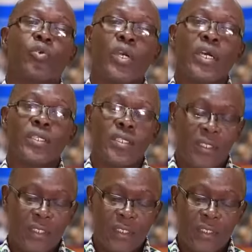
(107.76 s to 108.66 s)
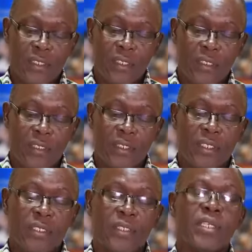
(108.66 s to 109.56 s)
look at
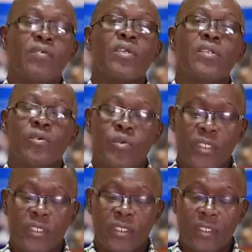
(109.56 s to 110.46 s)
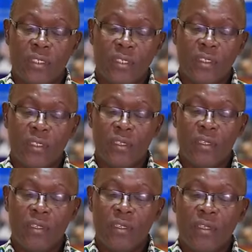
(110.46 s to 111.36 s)
Session 7, which is
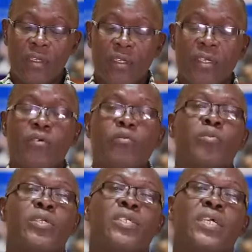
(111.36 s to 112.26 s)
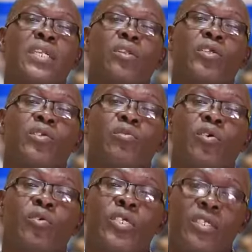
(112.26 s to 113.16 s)
information technology
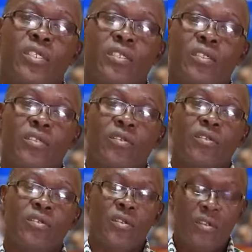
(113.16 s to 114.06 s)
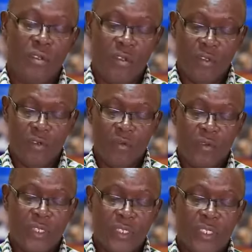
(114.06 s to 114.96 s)
revolution.
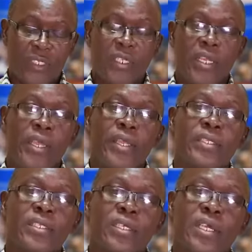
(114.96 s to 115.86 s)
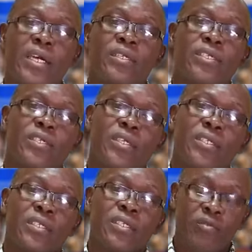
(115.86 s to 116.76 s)
Then Session 8, current
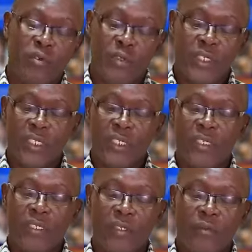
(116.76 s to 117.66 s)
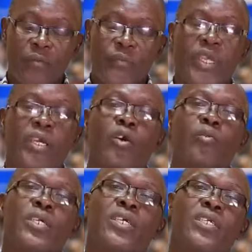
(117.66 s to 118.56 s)
trends in information and
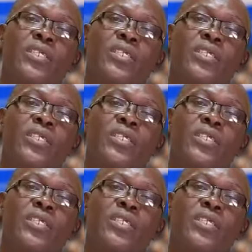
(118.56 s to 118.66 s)
communication